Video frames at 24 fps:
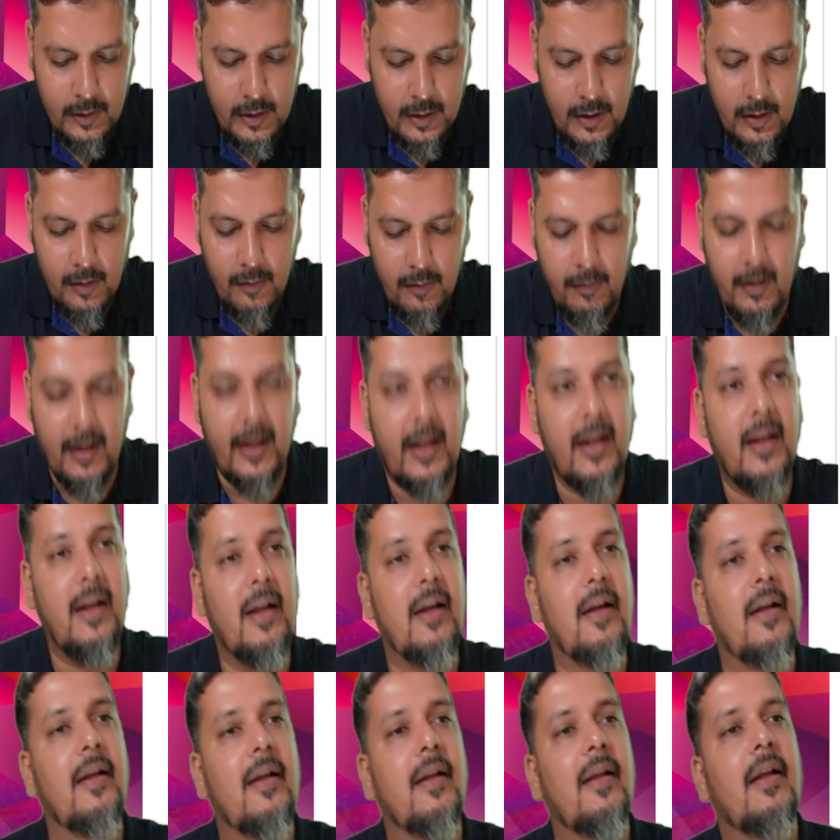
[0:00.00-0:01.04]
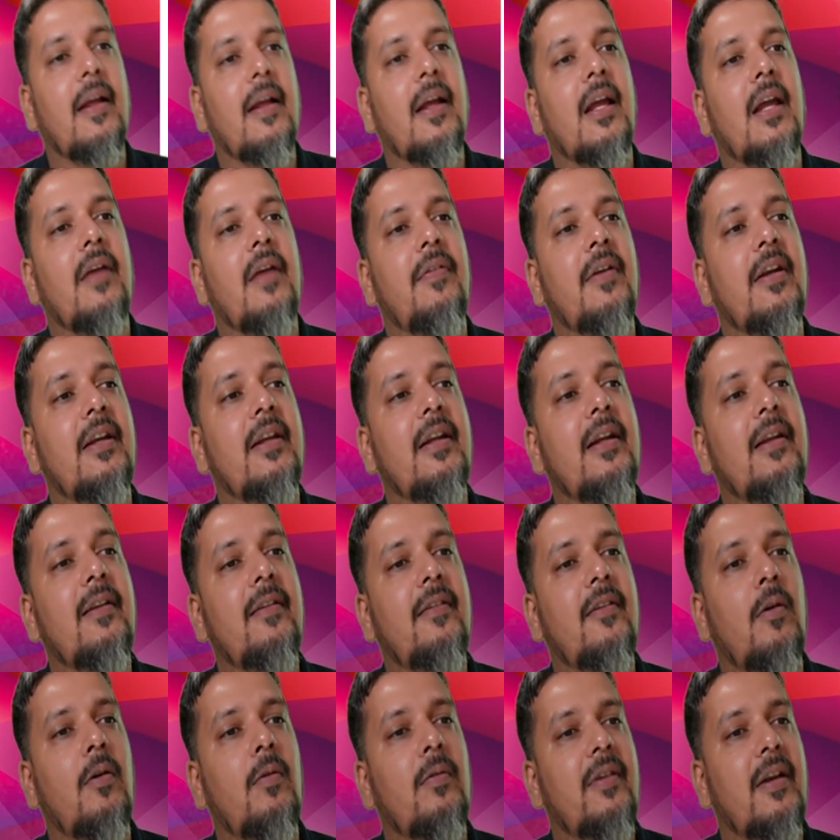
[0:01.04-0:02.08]
Why? If he deals
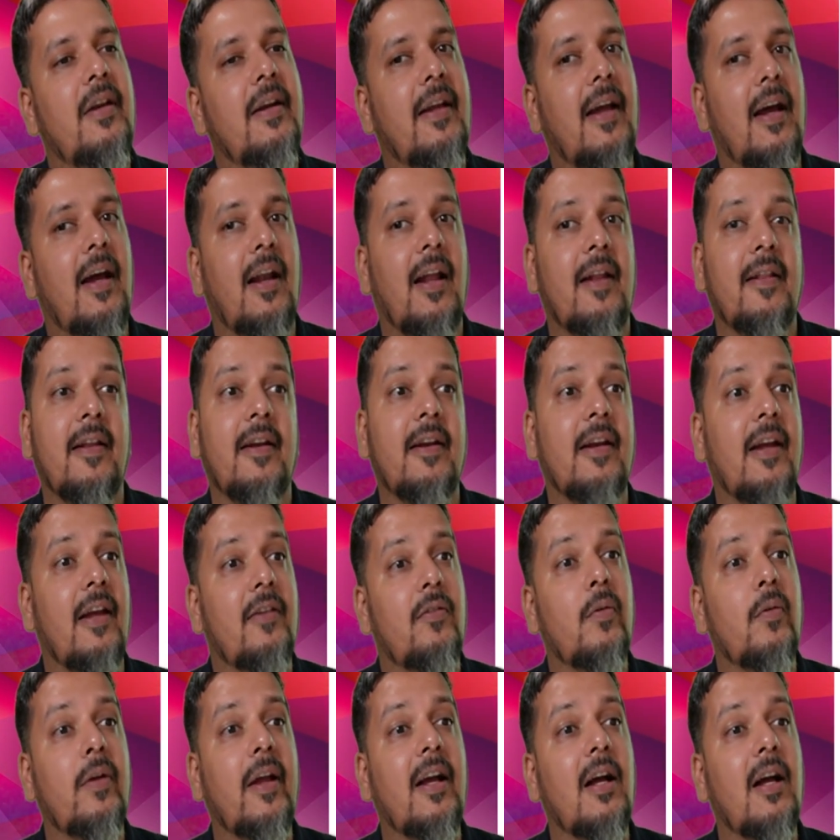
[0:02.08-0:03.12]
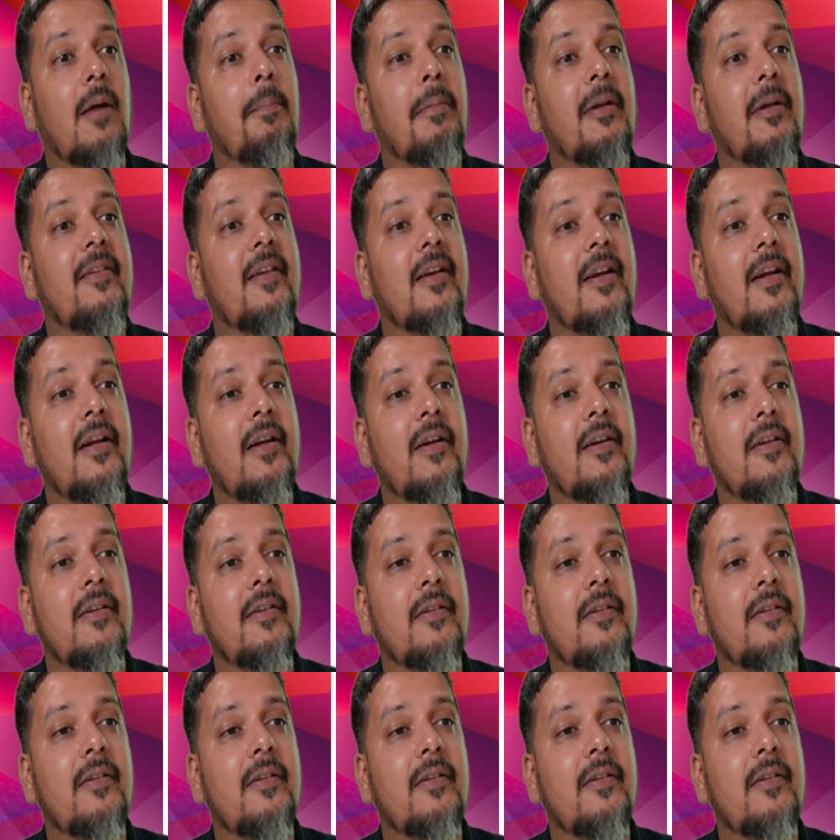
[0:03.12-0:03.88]
outside Kerala, then he has to take compulsory